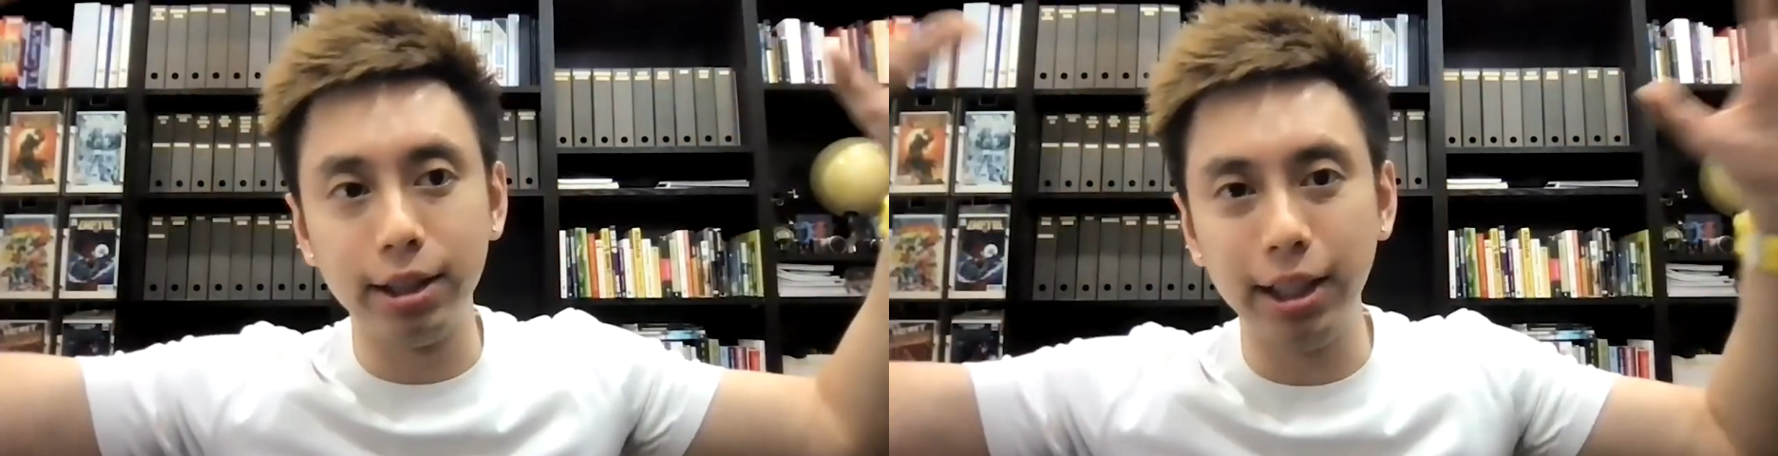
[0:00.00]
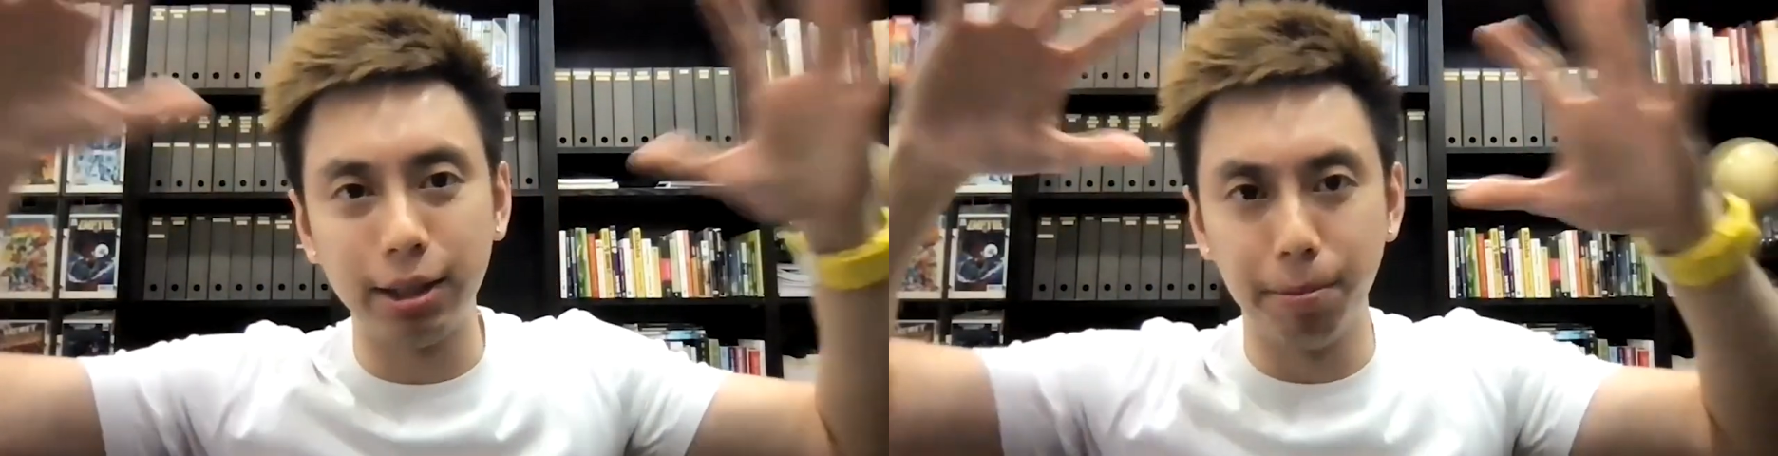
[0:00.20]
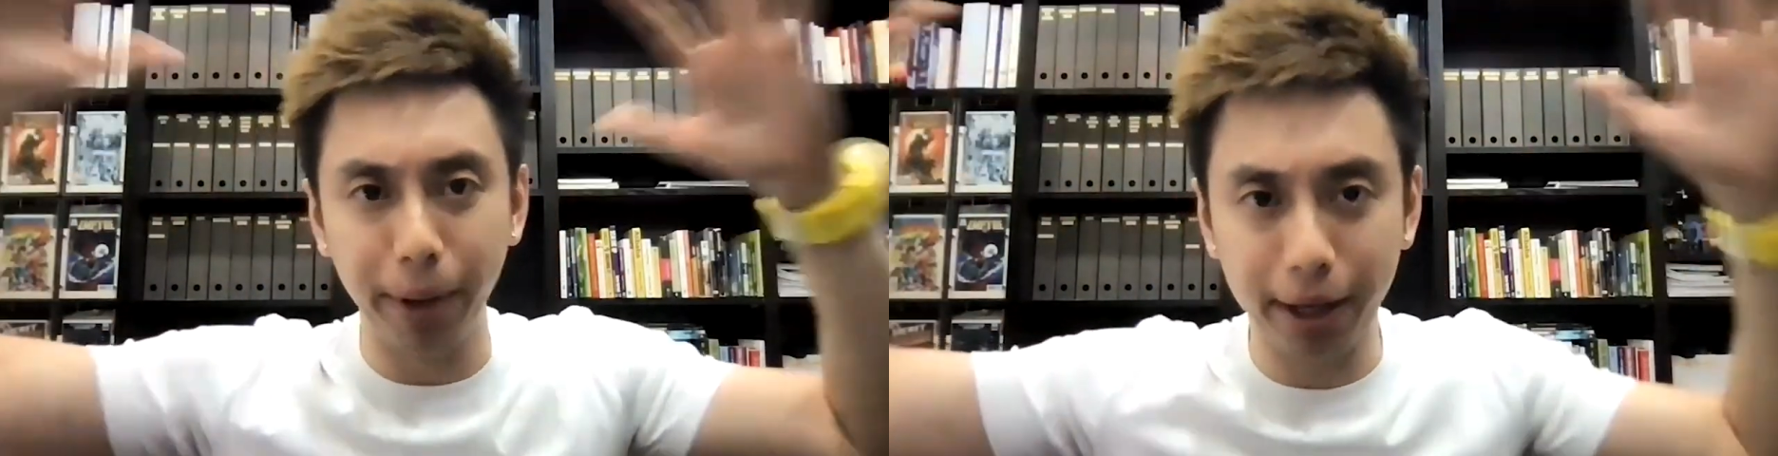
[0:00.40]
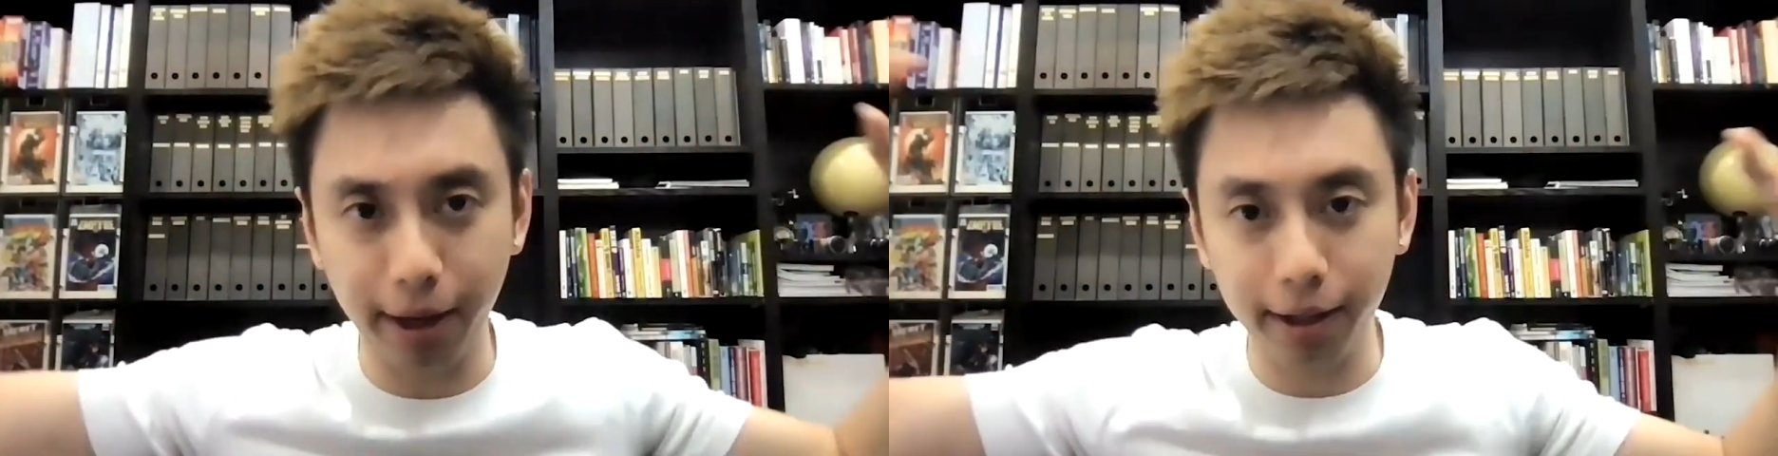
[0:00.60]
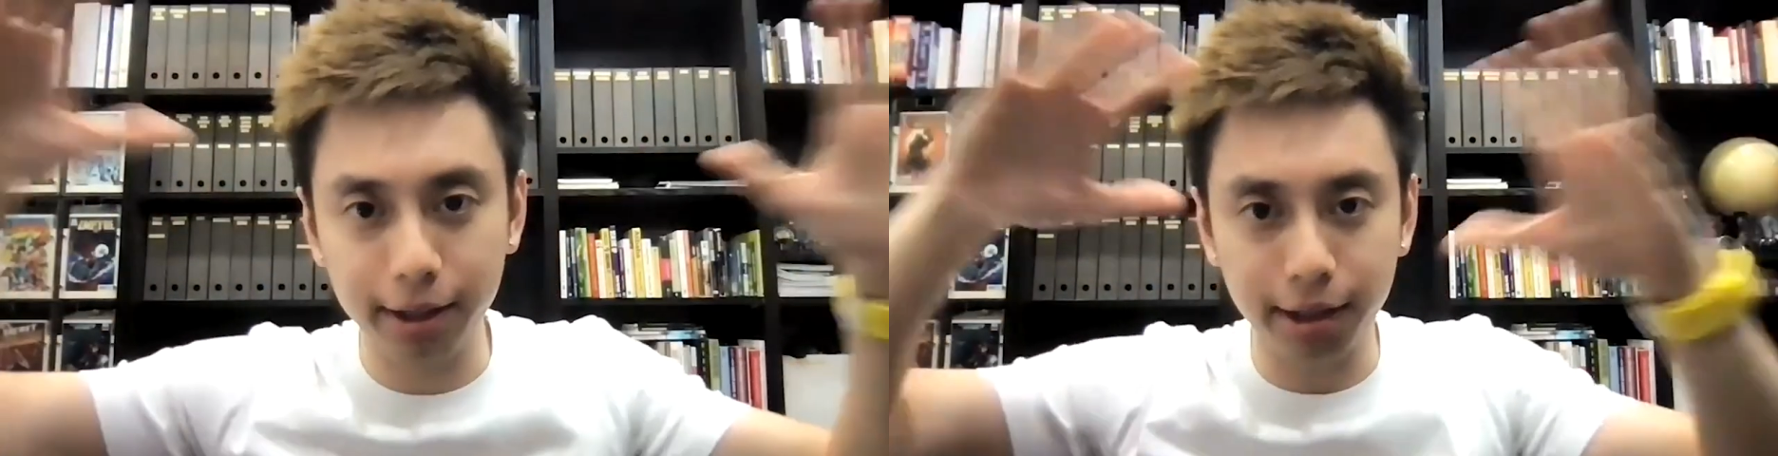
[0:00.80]
It's the big
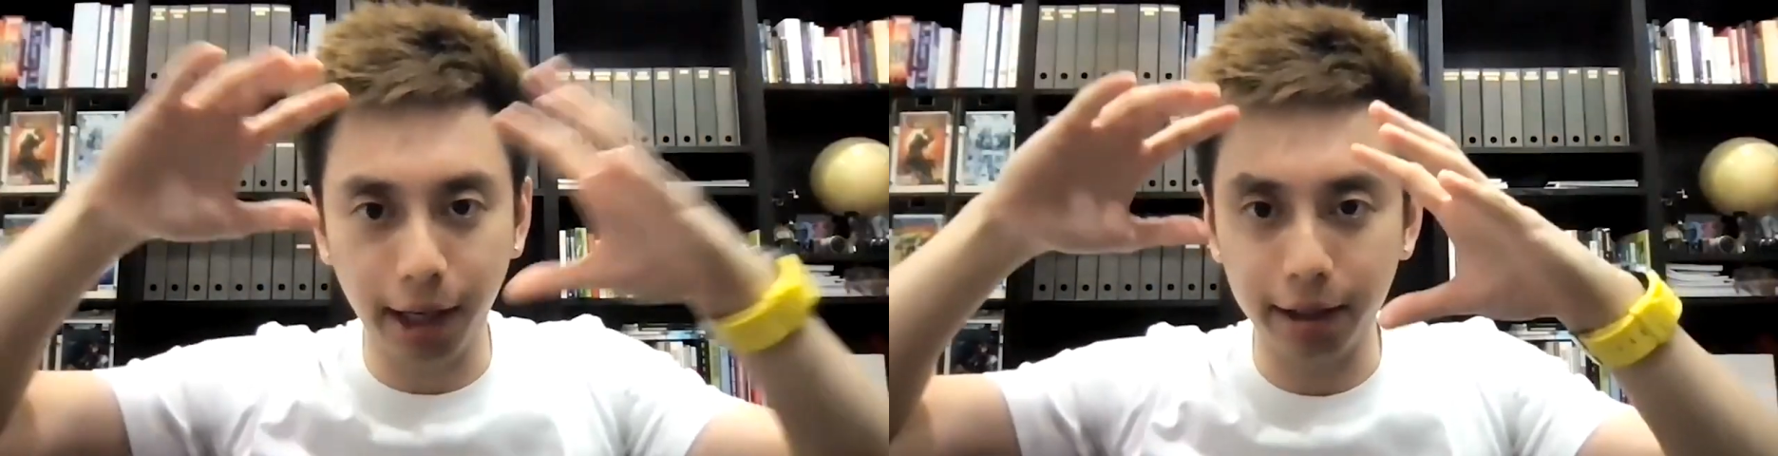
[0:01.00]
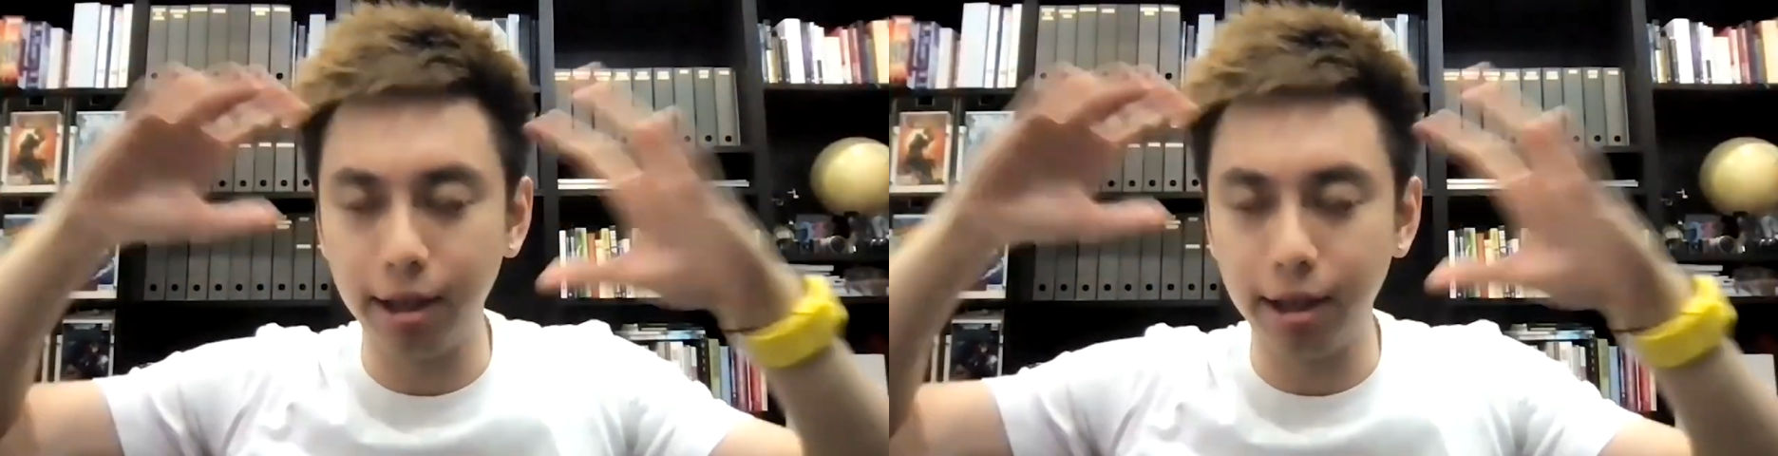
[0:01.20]
thing. It's like